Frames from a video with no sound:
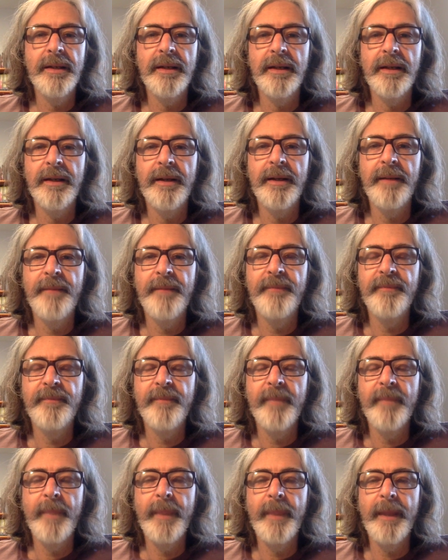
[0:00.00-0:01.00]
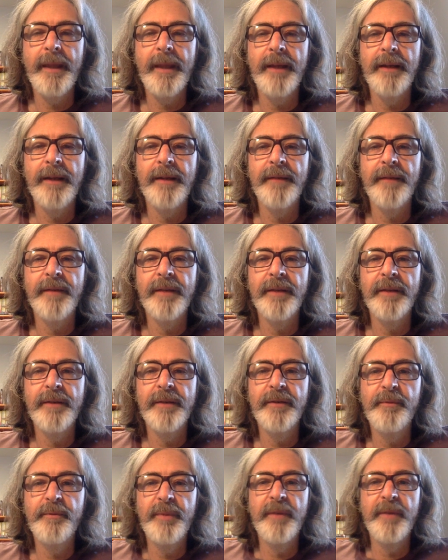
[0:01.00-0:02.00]
For those of
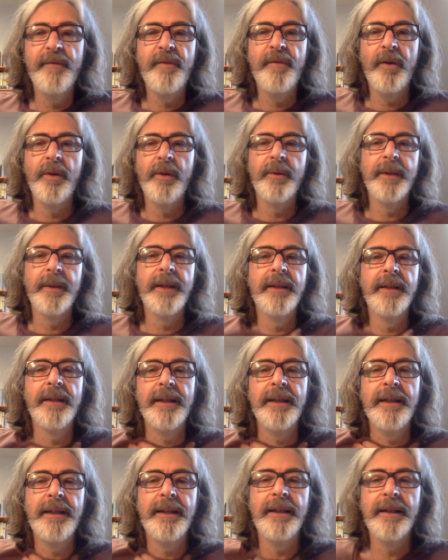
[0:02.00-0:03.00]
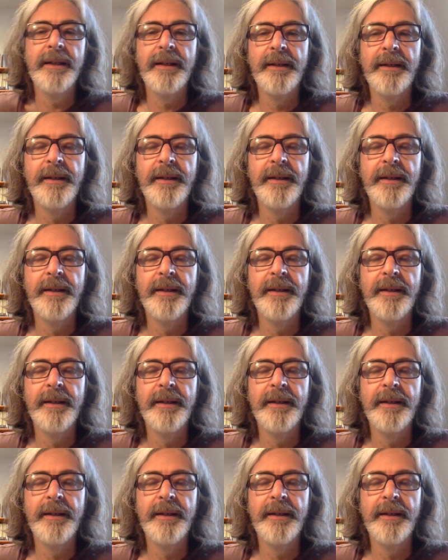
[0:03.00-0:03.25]
you who've been following the